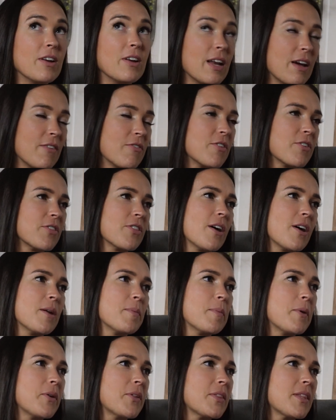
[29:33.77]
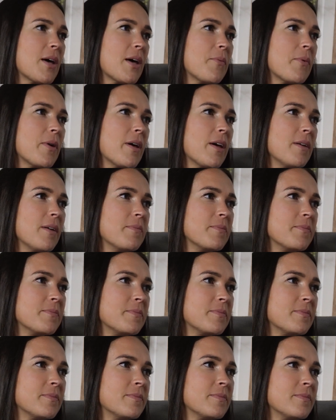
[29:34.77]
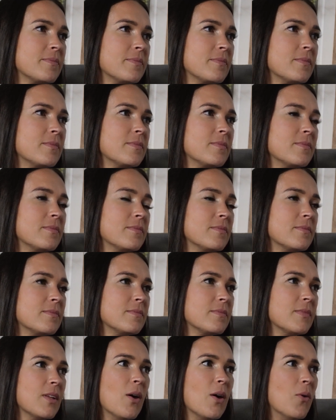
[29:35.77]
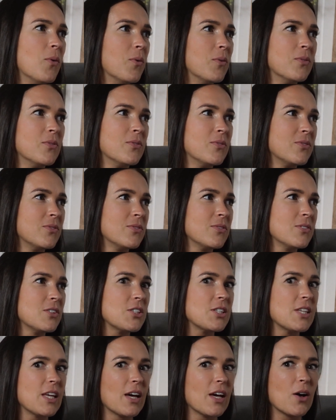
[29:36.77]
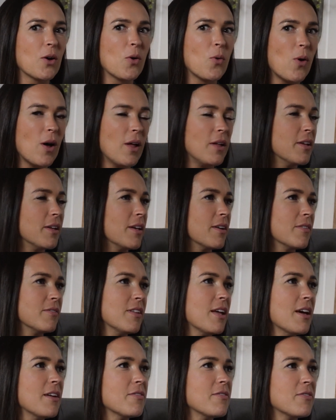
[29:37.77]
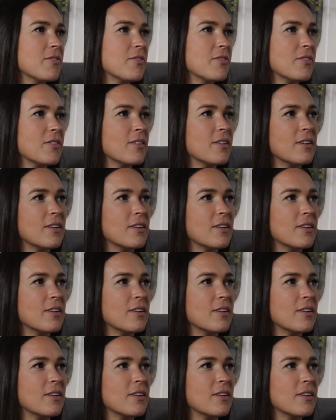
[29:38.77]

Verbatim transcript: never thought about it that way. Ever? No. Just like mm-hmm. a hmm. quality of life